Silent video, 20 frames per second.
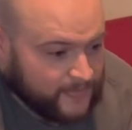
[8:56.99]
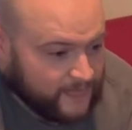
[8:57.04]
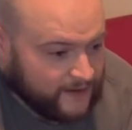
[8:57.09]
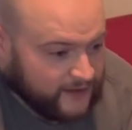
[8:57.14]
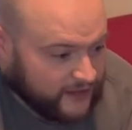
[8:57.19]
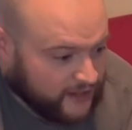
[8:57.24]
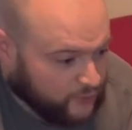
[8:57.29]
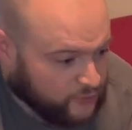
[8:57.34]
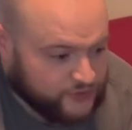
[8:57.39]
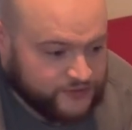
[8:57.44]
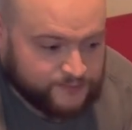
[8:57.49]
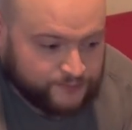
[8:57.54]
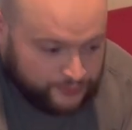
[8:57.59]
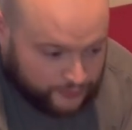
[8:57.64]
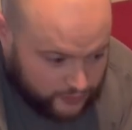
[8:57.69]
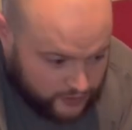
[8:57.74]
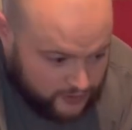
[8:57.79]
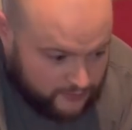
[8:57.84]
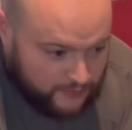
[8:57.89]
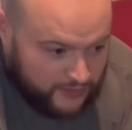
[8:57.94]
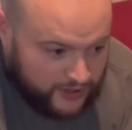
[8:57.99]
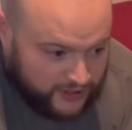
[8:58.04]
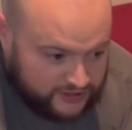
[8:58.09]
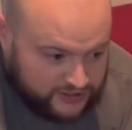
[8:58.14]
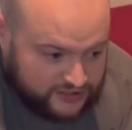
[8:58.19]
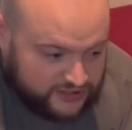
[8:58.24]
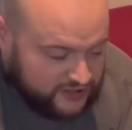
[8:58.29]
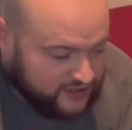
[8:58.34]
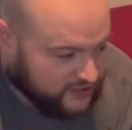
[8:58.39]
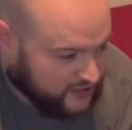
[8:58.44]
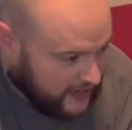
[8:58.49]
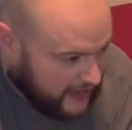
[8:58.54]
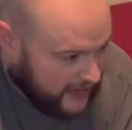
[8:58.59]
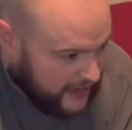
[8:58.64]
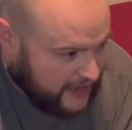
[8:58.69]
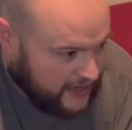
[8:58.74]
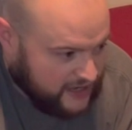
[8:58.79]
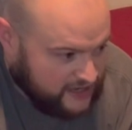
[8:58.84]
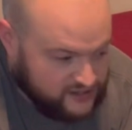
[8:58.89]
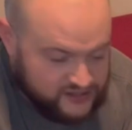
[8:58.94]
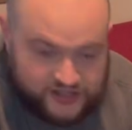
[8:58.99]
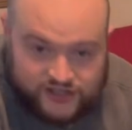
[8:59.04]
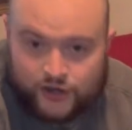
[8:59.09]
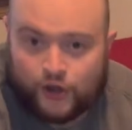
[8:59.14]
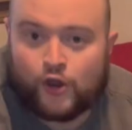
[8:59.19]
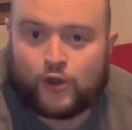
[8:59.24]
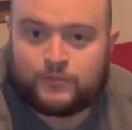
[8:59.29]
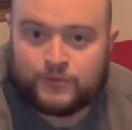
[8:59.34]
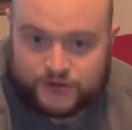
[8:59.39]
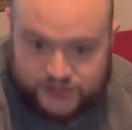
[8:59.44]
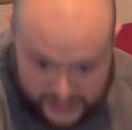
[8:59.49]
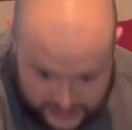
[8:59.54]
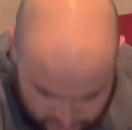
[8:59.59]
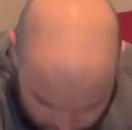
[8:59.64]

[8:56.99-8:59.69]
it was pretty much a 0%